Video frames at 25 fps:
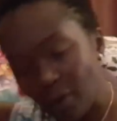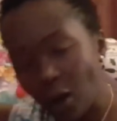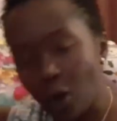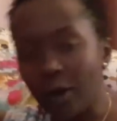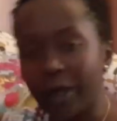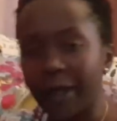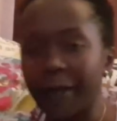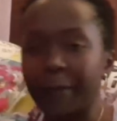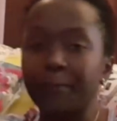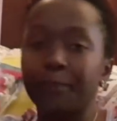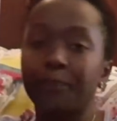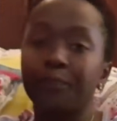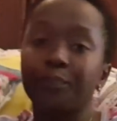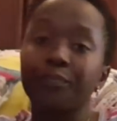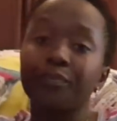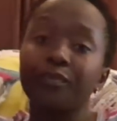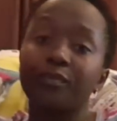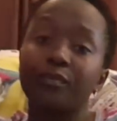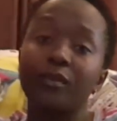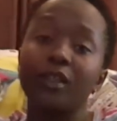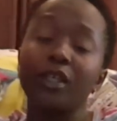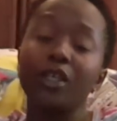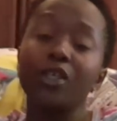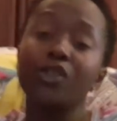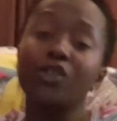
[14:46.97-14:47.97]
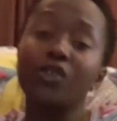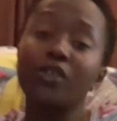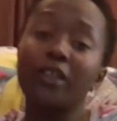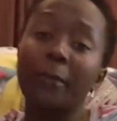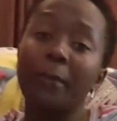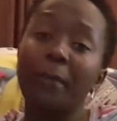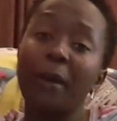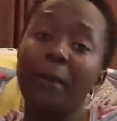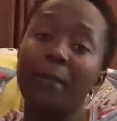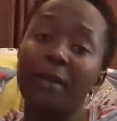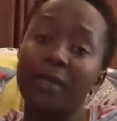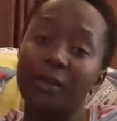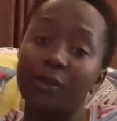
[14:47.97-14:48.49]
Okay, so the
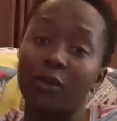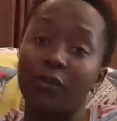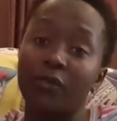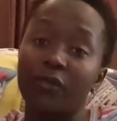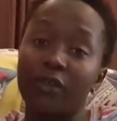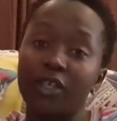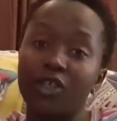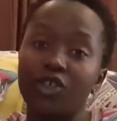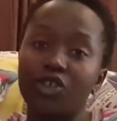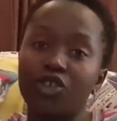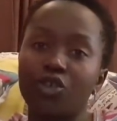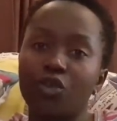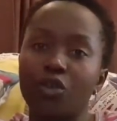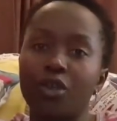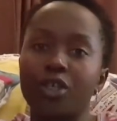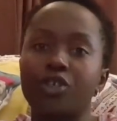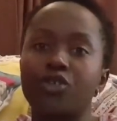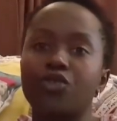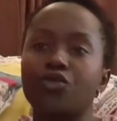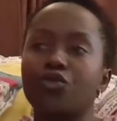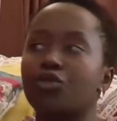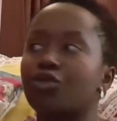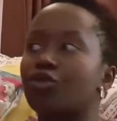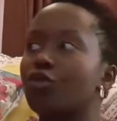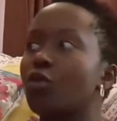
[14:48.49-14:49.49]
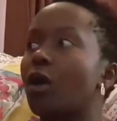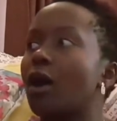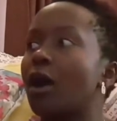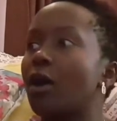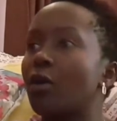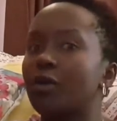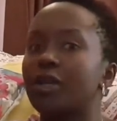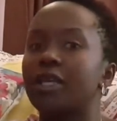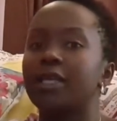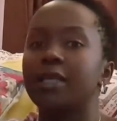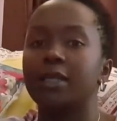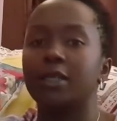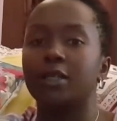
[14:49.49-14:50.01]
purpose of this show is to show
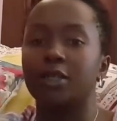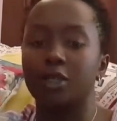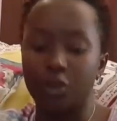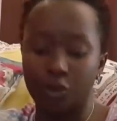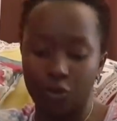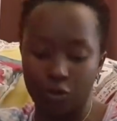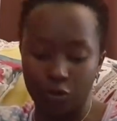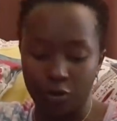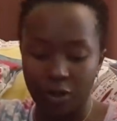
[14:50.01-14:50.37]
how easy it is.